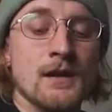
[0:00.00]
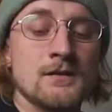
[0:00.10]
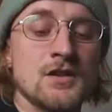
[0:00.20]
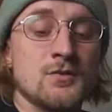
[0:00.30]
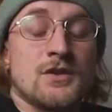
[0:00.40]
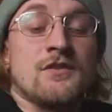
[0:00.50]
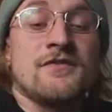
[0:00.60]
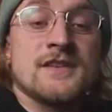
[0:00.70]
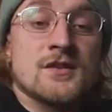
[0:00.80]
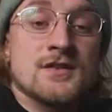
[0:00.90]
just with your
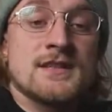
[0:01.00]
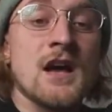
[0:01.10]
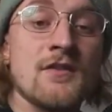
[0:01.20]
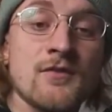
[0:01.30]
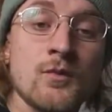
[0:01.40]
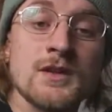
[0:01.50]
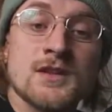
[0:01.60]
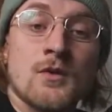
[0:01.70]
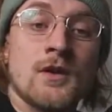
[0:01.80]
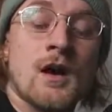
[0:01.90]
physical self, what's
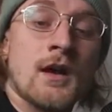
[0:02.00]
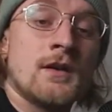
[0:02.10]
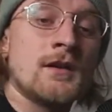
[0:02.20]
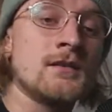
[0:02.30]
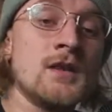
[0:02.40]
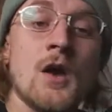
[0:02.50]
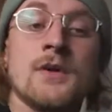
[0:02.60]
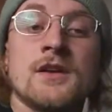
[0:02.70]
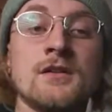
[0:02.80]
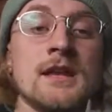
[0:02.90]
going on,
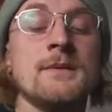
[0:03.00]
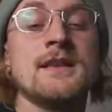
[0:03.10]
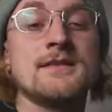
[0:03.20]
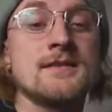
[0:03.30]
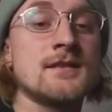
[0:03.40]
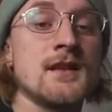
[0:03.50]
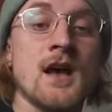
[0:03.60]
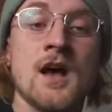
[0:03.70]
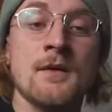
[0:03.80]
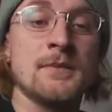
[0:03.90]
knowing your limits,
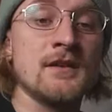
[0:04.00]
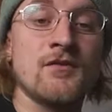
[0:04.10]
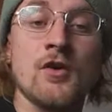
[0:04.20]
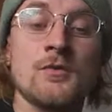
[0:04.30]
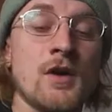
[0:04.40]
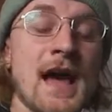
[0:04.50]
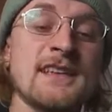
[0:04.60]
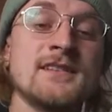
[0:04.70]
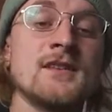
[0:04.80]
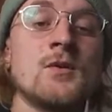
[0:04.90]
being vulnerable,
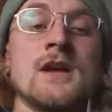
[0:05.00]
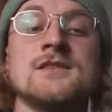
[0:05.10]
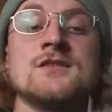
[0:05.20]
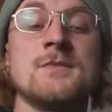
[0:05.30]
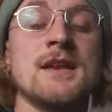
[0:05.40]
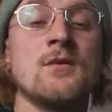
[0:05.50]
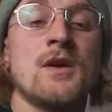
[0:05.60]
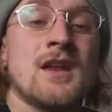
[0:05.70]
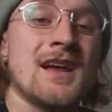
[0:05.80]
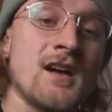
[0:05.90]
asking the questions you may not
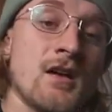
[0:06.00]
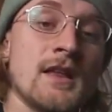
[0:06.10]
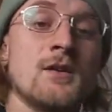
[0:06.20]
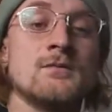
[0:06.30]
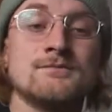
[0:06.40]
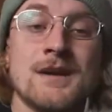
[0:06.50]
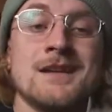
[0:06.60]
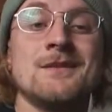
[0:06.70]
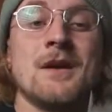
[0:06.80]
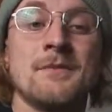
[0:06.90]
want, like, oh, like my
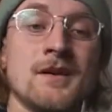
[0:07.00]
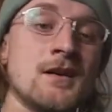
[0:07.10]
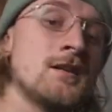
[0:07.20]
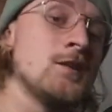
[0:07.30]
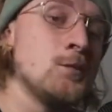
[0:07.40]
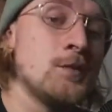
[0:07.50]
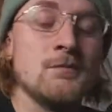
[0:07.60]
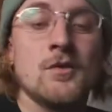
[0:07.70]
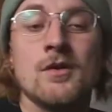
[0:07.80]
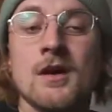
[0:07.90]
knee might be hurting a little bit
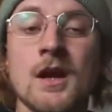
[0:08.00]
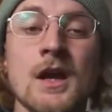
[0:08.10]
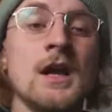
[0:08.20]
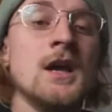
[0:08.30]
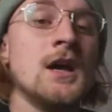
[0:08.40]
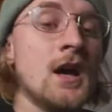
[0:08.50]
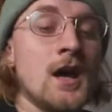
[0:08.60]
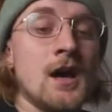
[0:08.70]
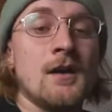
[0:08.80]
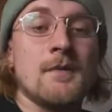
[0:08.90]
more.
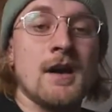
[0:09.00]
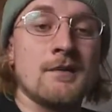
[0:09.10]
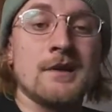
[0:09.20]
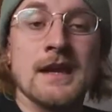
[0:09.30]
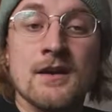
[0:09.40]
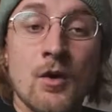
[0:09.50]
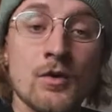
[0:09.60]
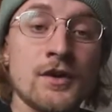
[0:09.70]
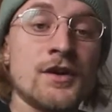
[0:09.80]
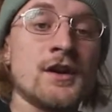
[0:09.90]
I'm getting
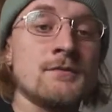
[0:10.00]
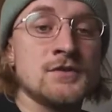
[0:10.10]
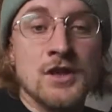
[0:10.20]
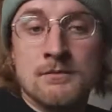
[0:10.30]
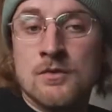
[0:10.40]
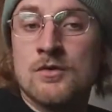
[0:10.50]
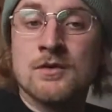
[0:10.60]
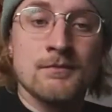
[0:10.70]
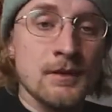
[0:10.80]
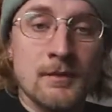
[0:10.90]
older. I'm jump more,
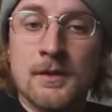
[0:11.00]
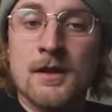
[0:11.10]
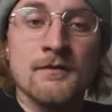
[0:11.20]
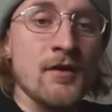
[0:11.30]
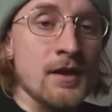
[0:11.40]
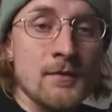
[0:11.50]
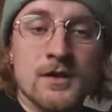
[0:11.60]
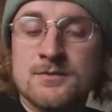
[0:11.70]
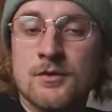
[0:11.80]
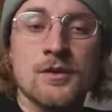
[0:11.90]
blah, blah, blah, volleyball,
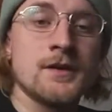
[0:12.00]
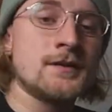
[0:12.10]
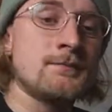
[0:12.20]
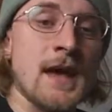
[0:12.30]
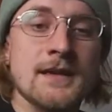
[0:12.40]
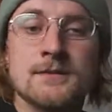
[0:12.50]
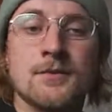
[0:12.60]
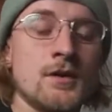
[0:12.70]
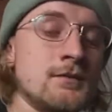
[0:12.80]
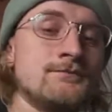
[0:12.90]
sports,
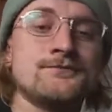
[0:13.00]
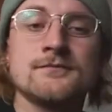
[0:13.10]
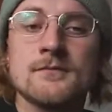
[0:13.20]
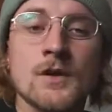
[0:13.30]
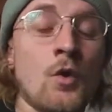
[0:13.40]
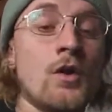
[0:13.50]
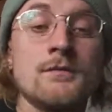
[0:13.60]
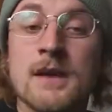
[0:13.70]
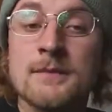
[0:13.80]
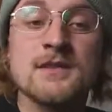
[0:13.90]
basketball, or
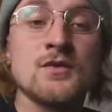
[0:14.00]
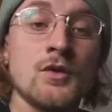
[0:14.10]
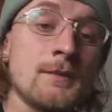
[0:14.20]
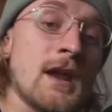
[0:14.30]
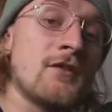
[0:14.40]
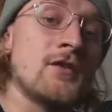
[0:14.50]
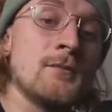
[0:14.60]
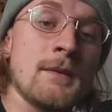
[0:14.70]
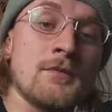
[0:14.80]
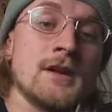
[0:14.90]
maybe school. I'm not
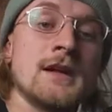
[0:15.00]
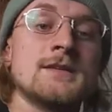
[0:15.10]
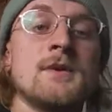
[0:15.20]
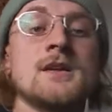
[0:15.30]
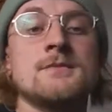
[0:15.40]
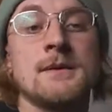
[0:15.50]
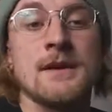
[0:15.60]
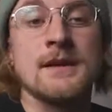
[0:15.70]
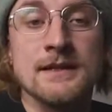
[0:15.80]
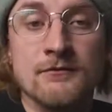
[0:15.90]
remembering as much. Maybe I
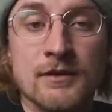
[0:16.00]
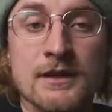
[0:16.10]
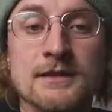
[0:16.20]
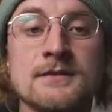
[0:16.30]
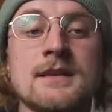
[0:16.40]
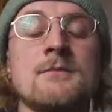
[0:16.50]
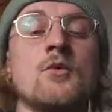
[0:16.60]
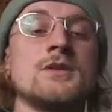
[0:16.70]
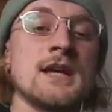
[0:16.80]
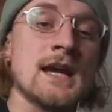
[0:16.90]
need to really set
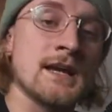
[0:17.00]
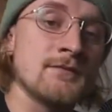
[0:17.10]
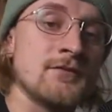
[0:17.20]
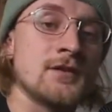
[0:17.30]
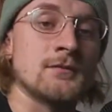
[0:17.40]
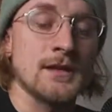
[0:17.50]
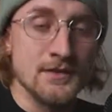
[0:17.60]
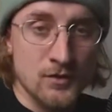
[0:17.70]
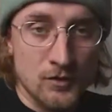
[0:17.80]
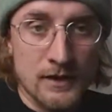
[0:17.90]
more time for my
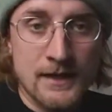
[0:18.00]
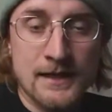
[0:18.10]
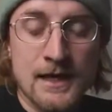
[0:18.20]
schooling.